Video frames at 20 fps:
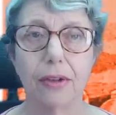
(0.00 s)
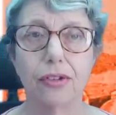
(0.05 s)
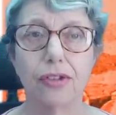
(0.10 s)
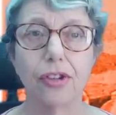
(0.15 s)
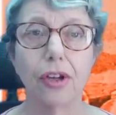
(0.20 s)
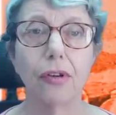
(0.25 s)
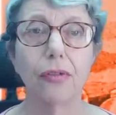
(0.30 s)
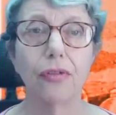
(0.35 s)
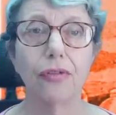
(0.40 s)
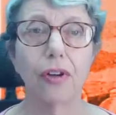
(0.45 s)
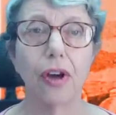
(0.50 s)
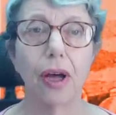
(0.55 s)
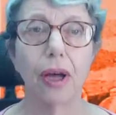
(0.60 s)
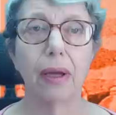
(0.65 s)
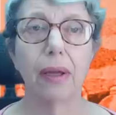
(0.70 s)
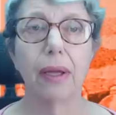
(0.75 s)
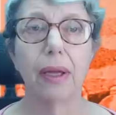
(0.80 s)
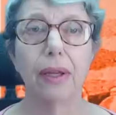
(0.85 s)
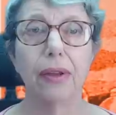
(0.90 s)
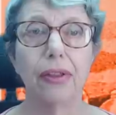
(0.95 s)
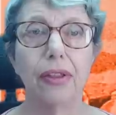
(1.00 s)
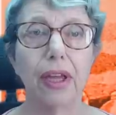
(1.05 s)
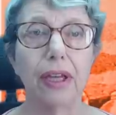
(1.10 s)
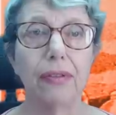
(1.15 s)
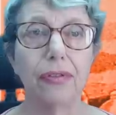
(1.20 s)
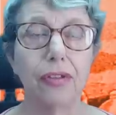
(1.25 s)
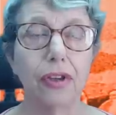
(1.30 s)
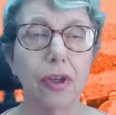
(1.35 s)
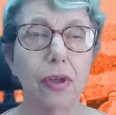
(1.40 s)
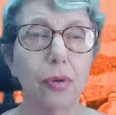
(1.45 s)
So far,
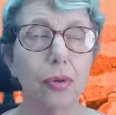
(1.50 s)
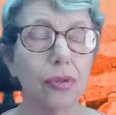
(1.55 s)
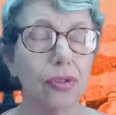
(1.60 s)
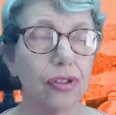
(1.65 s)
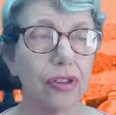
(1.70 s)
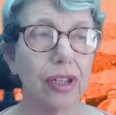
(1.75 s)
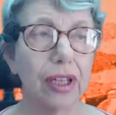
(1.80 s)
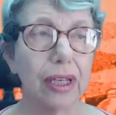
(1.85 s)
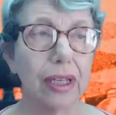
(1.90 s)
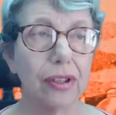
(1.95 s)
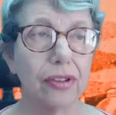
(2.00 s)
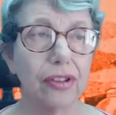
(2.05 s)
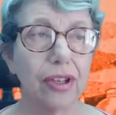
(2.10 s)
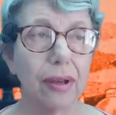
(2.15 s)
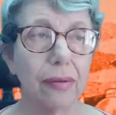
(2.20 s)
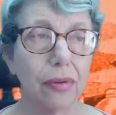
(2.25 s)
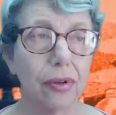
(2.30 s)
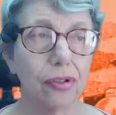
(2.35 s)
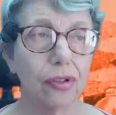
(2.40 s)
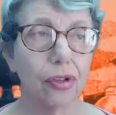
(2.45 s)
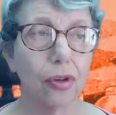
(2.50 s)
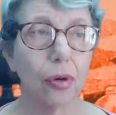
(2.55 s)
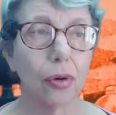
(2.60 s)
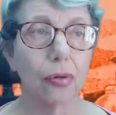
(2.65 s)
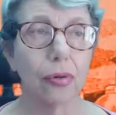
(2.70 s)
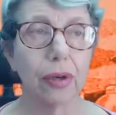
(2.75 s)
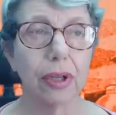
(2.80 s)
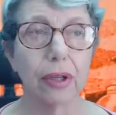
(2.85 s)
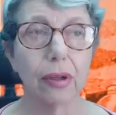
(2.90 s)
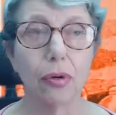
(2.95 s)
they've used the
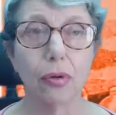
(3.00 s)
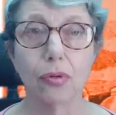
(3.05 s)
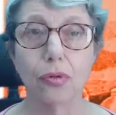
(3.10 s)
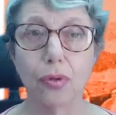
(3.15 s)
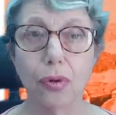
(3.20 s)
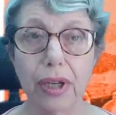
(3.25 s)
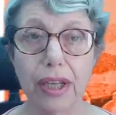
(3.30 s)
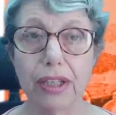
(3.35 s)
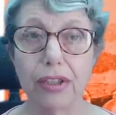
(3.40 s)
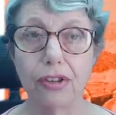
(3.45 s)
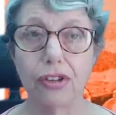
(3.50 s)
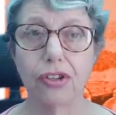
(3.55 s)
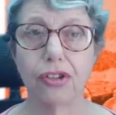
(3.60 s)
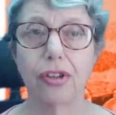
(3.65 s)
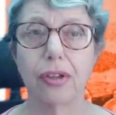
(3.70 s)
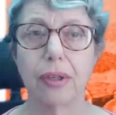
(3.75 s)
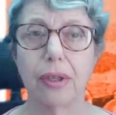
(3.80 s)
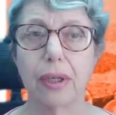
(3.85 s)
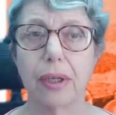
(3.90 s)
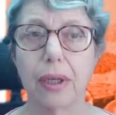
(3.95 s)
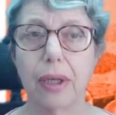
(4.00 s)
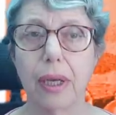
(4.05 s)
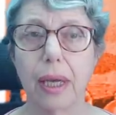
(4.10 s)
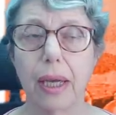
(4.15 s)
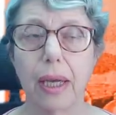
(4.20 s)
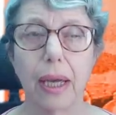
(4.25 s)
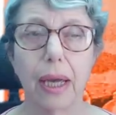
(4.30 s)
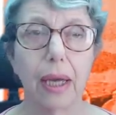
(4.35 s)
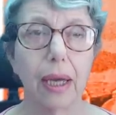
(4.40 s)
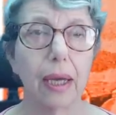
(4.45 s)
territorial reach
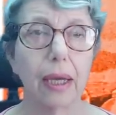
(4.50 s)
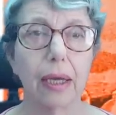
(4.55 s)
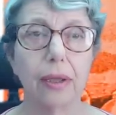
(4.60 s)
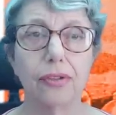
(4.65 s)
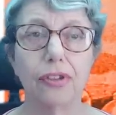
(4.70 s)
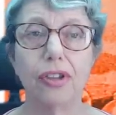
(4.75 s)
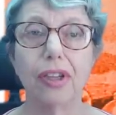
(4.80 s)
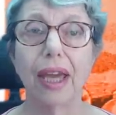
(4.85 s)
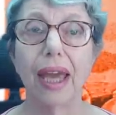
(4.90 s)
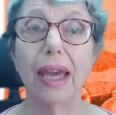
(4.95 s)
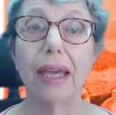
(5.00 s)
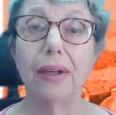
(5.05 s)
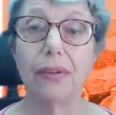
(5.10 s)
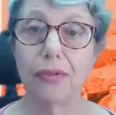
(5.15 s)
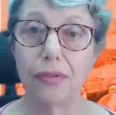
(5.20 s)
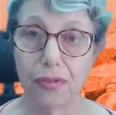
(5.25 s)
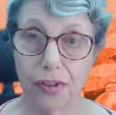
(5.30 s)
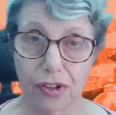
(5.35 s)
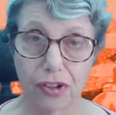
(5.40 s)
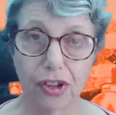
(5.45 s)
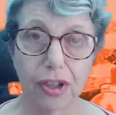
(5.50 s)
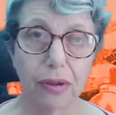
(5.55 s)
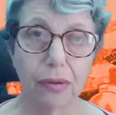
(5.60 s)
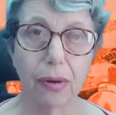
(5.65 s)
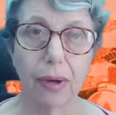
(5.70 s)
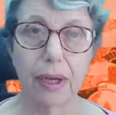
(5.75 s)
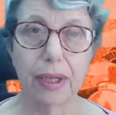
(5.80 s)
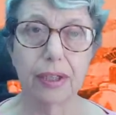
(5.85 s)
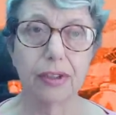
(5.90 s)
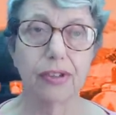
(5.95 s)
uh, to gain fishing
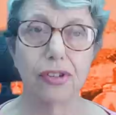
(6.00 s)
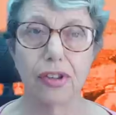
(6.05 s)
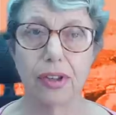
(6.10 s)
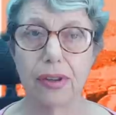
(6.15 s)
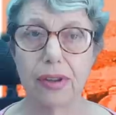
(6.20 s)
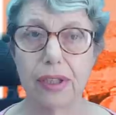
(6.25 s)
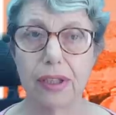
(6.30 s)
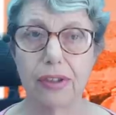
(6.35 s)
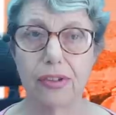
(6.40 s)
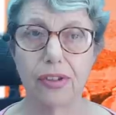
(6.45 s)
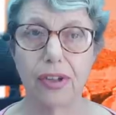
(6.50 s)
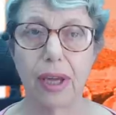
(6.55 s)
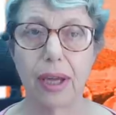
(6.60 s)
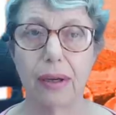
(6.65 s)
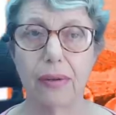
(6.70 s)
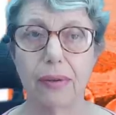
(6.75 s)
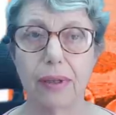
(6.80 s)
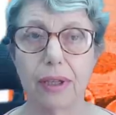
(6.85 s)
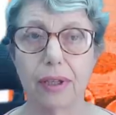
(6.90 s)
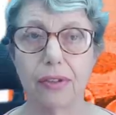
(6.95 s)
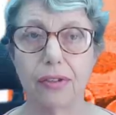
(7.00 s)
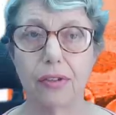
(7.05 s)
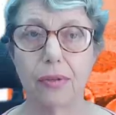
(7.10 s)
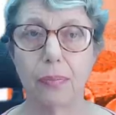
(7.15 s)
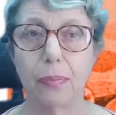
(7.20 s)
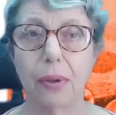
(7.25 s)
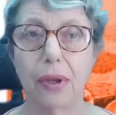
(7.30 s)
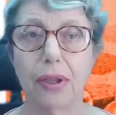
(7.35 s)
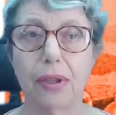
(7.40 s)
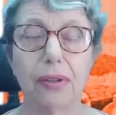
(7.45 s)
rights in these areas.
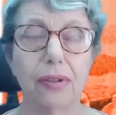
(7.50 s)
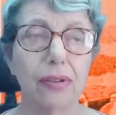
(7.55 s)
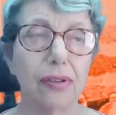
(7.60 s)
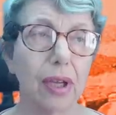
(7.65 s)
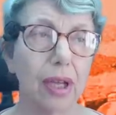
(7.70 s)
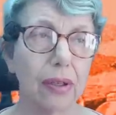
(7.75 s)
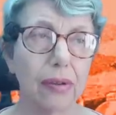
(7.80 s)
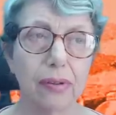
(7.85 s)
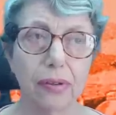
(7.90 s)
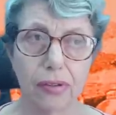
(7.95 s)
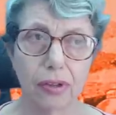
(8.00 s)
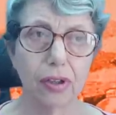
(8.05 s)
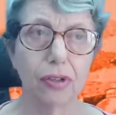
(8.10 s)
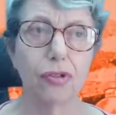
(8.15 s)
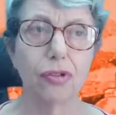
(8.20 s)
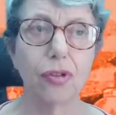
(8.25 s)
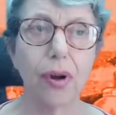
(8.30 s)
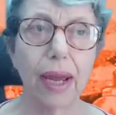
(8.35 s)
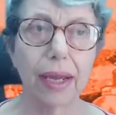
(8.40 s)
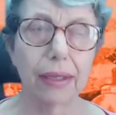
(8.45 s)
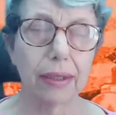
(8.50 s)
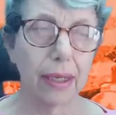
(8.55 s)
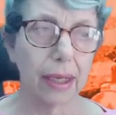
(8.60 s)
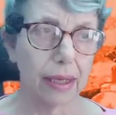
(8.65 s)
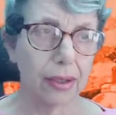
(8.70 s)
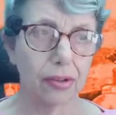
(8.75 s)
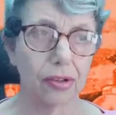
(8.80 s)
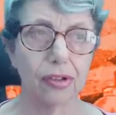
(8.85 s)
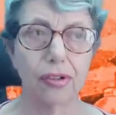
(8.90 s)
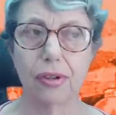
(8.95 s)
But then the
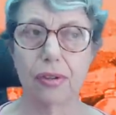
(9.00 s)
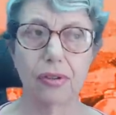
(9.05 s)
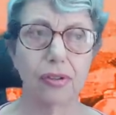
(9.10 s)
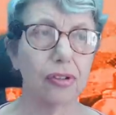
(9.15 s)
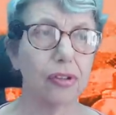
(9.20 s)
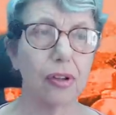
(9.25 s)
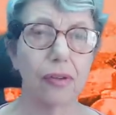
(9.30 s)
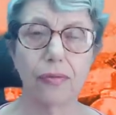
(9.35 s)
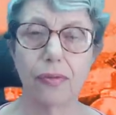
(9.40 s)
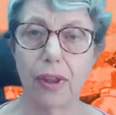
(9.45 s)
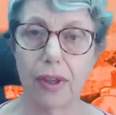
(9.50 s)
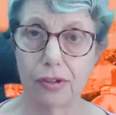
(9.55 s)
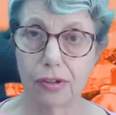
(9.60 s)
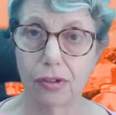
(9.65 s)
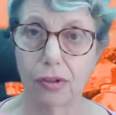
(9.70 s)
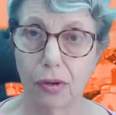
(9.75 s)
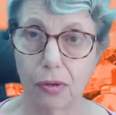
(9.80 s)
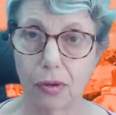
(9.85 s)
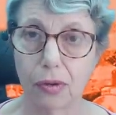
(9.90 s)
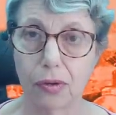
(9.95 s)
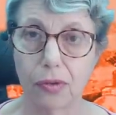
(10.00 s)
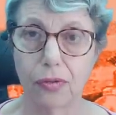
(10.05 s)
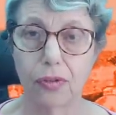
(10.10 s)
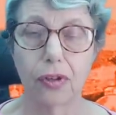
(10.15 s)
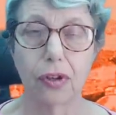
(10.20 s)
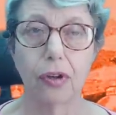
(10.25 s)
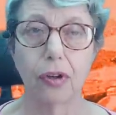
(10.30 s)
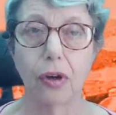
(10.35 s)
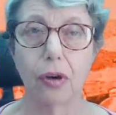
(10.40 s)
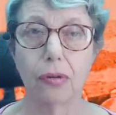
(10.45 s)
dragnets and stuff, that's not good
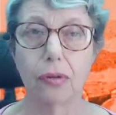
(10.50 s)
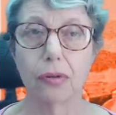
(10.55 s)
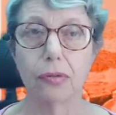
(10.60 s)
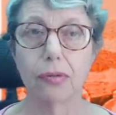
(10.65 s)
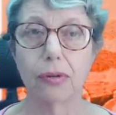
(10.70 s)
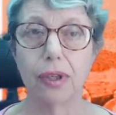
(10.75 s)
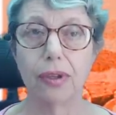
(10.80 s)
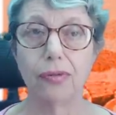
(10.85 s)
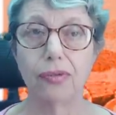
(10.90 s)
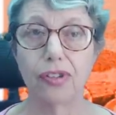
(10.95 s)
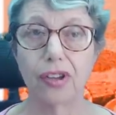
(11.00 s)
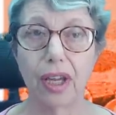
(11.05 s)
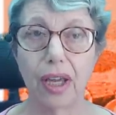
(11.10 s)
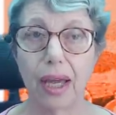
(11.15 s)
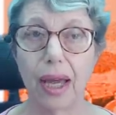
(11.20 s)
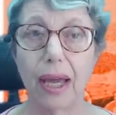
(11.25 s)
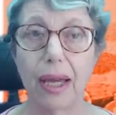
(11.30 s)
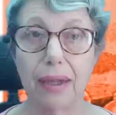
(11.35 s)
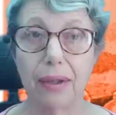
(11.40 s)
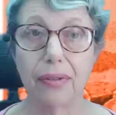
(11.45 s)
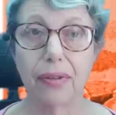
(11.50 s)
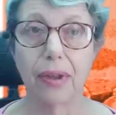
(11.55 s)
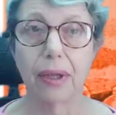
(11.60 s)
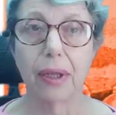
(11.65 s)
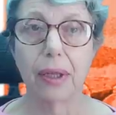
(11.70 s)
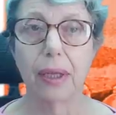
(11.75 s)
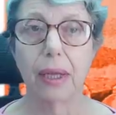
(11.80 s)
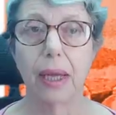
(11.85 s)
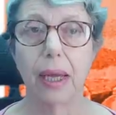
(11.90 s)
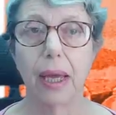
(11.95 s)
for the coral reefs
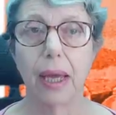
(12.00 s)
either.